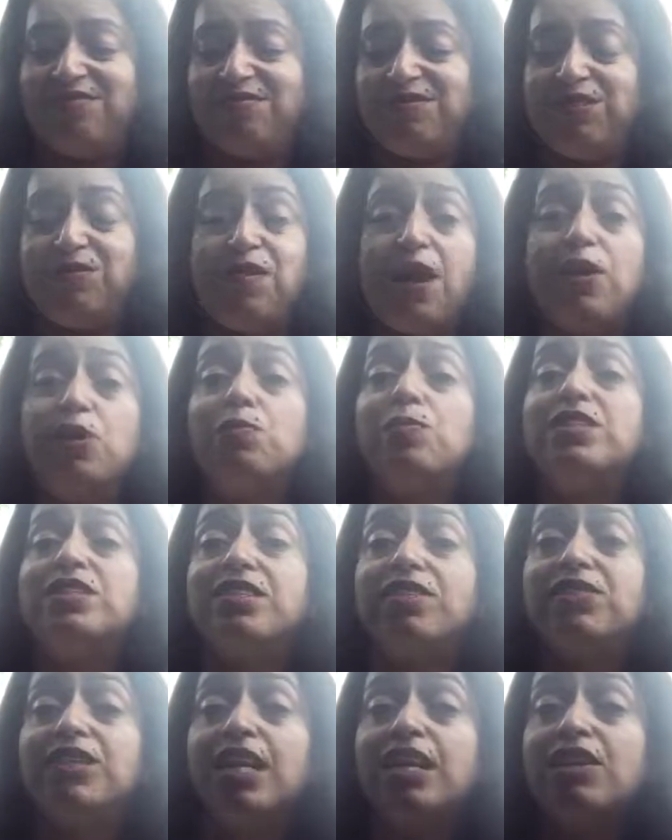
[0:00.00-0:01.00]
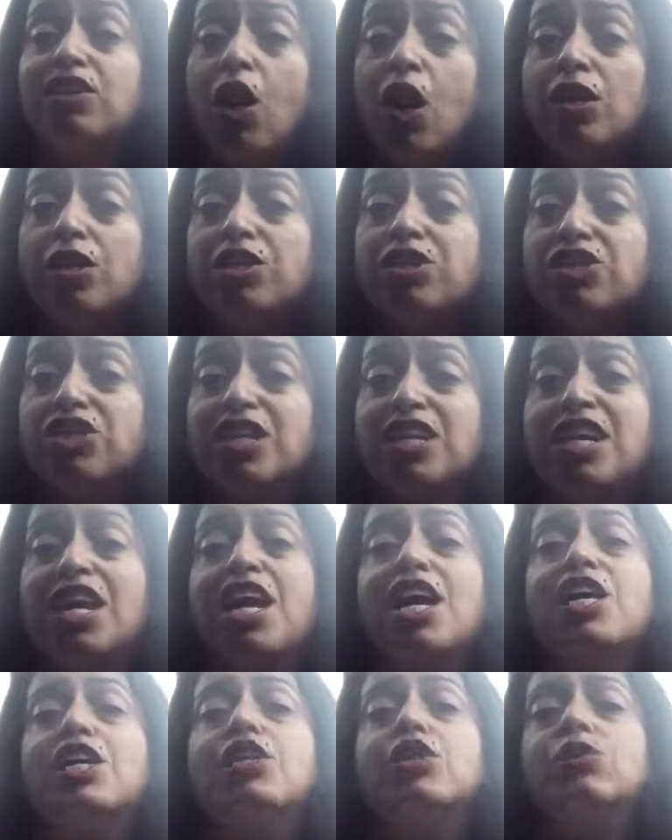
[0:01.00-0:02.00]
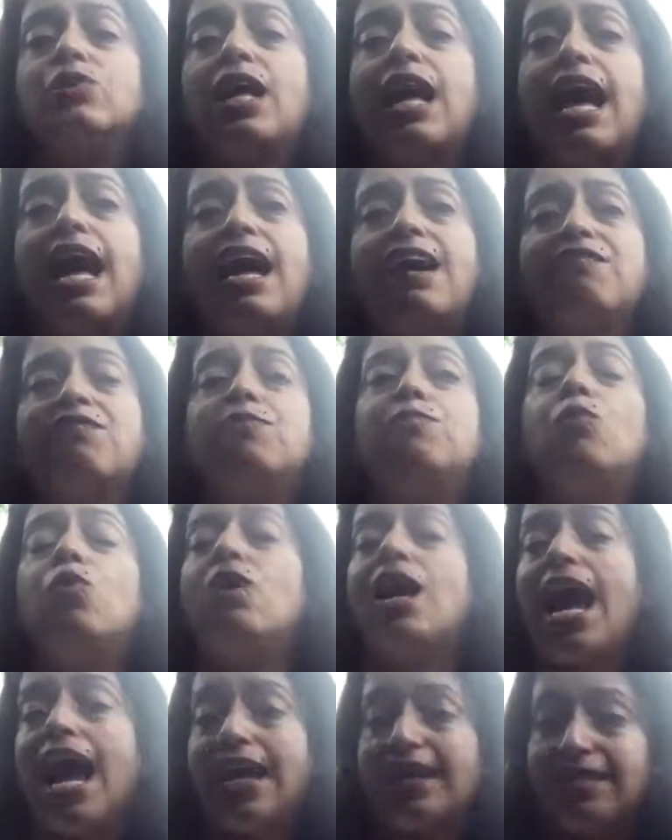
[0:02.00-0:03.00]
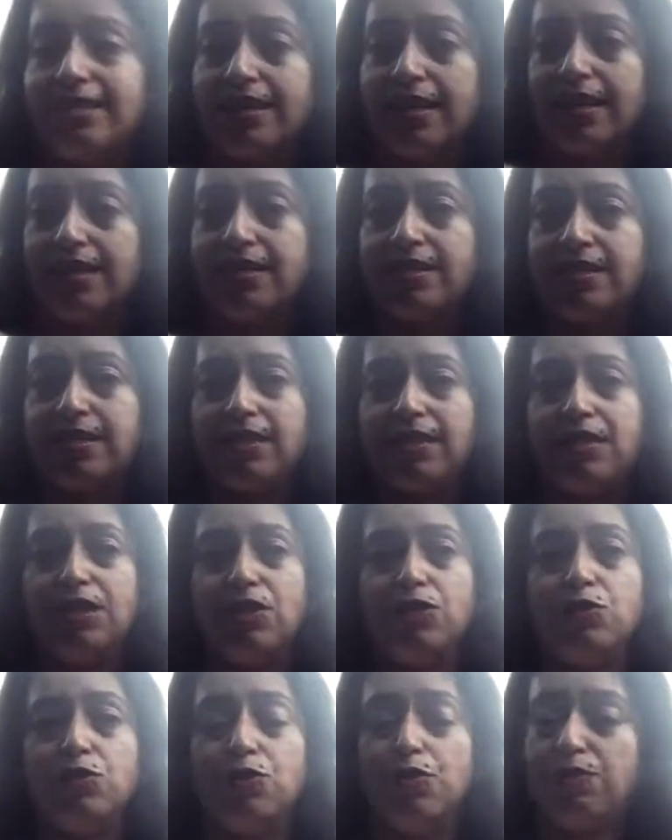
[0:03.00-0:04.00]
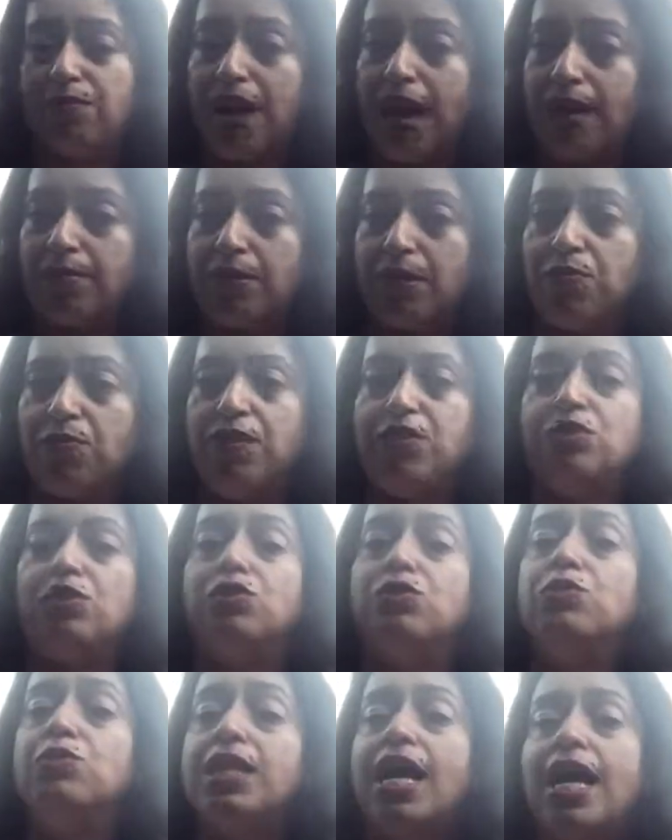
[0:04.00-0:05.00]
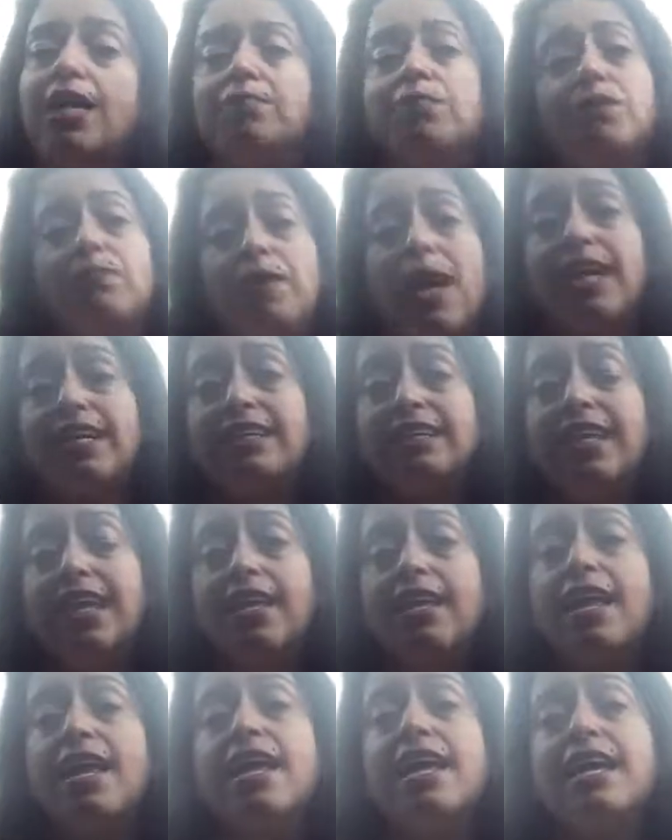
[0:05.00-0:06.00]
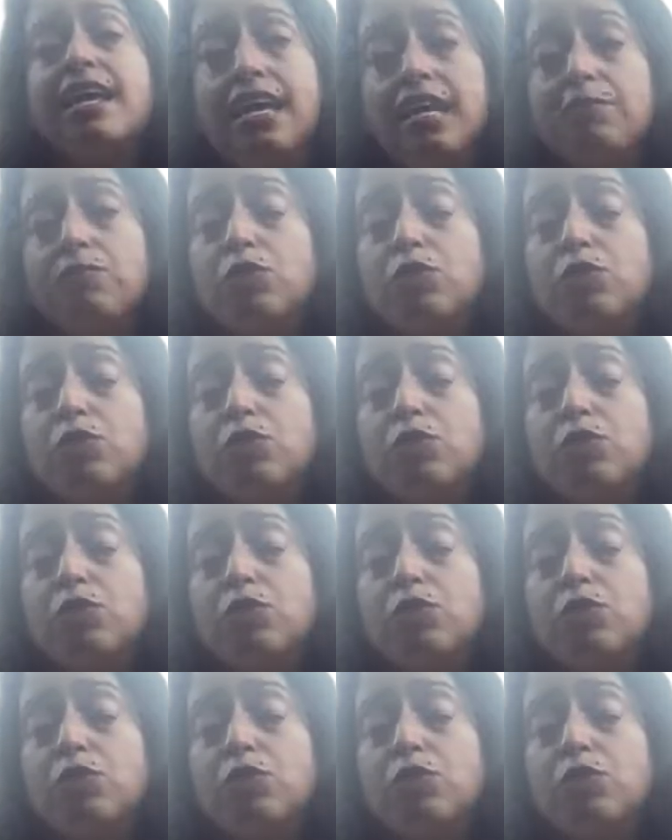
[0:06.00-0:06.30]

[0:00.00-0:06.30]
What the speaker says: development of technology, you'll have more access to your family when you do that. But back then, it